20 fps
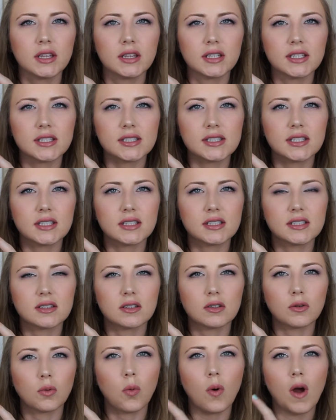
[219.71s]
This is
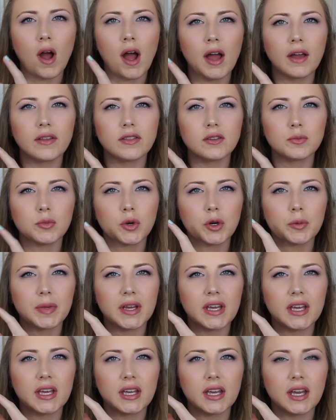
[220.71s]
the white, the more
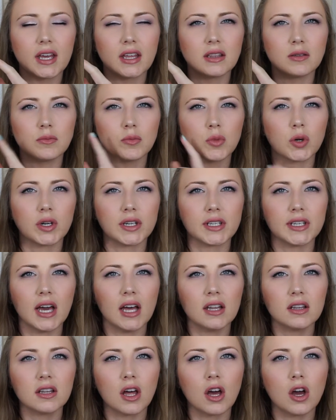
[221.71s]
pink, and the more
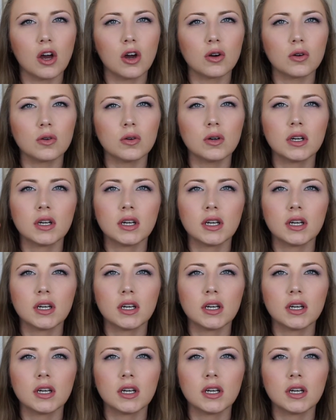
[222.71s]
yellow.